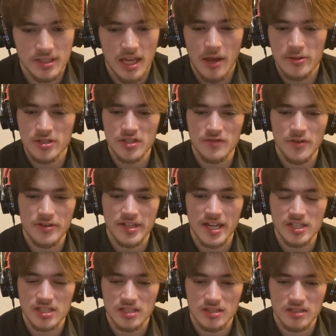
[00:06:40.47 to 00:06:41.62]
It was just very
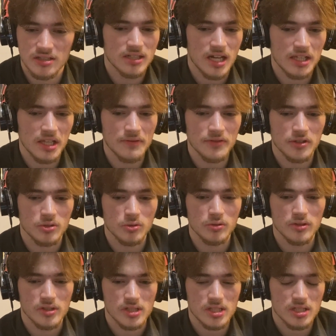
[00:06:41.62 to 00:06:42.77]
catchy. I love the
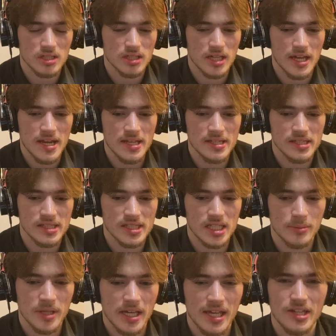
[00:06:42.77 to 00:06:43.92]
chorus. It didn't seem
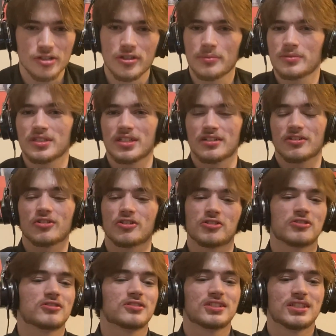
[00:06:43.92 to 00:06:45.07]
like interrupted at all.
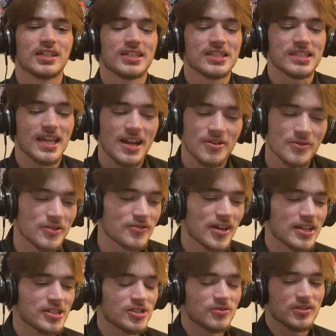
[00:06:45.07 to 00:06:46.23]
It just kind of went right
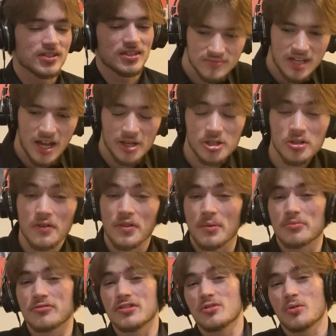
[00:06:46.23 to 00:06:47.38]
into it. I also love the
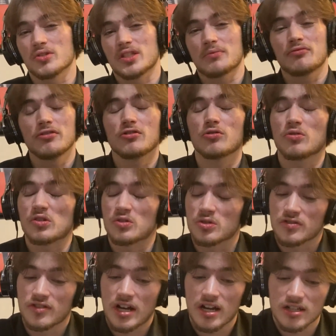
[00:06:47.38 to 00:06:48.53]
pre-chorus. The pre-chorus was
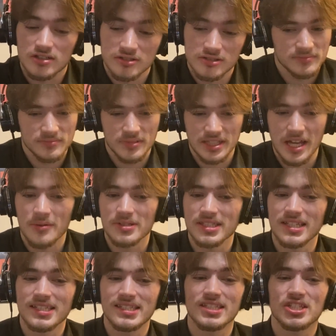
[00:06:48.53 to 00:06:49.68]
fire. But that was
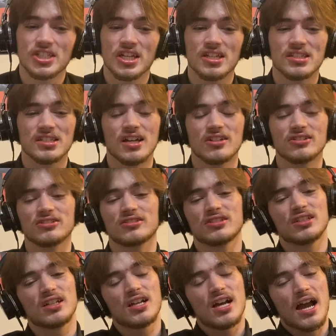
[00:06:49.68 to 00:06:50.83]
ITZY Cheshire.
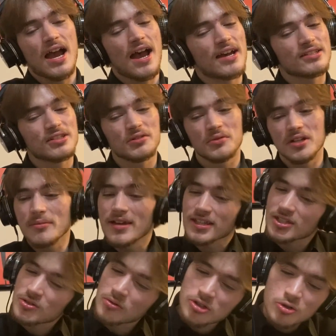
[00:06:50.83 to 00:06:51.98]
I didn't want to make
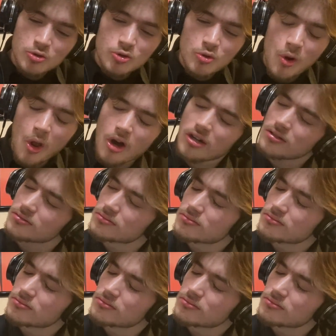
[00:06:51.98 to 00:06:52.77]
this one too long.